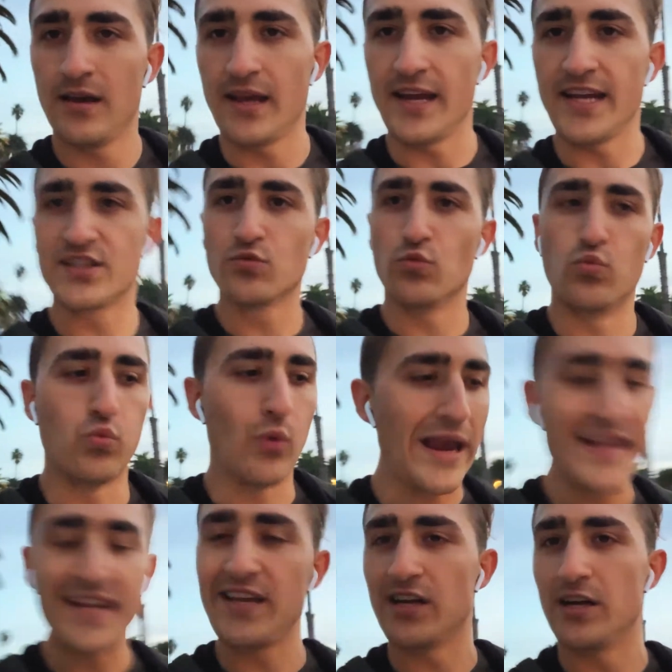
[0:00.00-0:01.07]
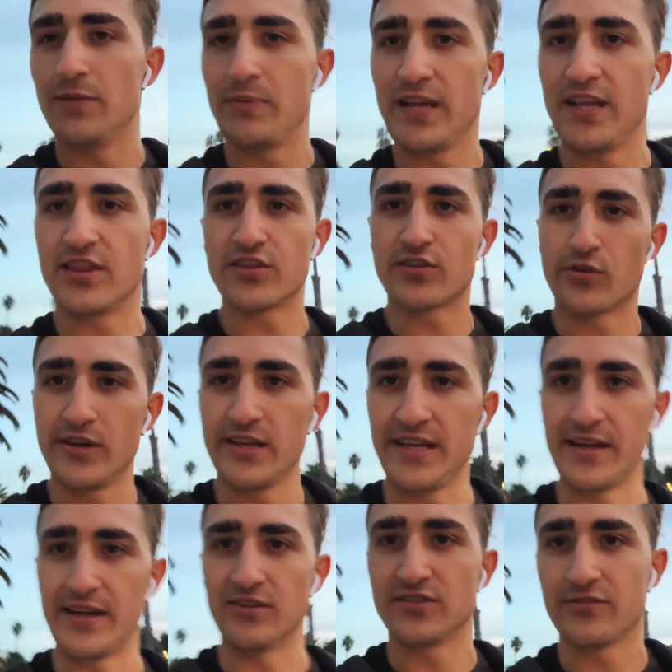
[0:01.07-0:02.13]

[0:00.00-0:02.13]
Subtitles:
It's waking up in 30 years